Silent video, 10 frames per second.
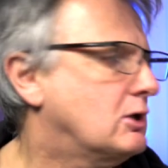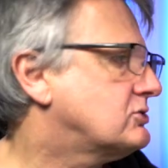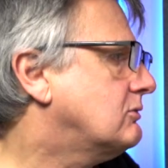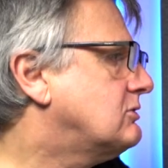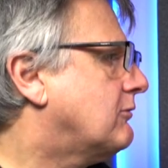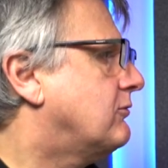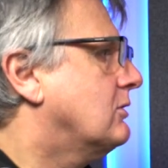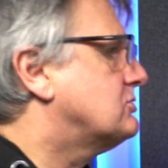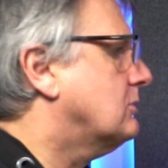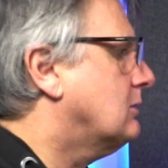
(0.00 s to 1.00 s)
so
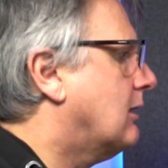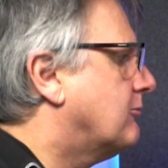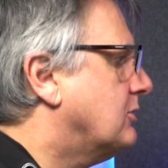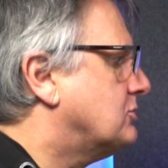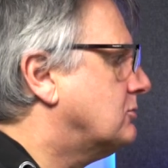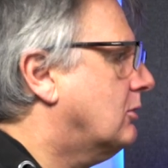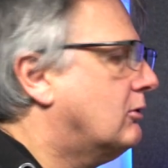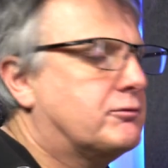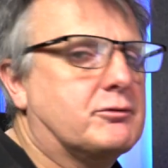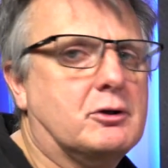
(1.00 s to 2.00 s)
definitely turn that feature off.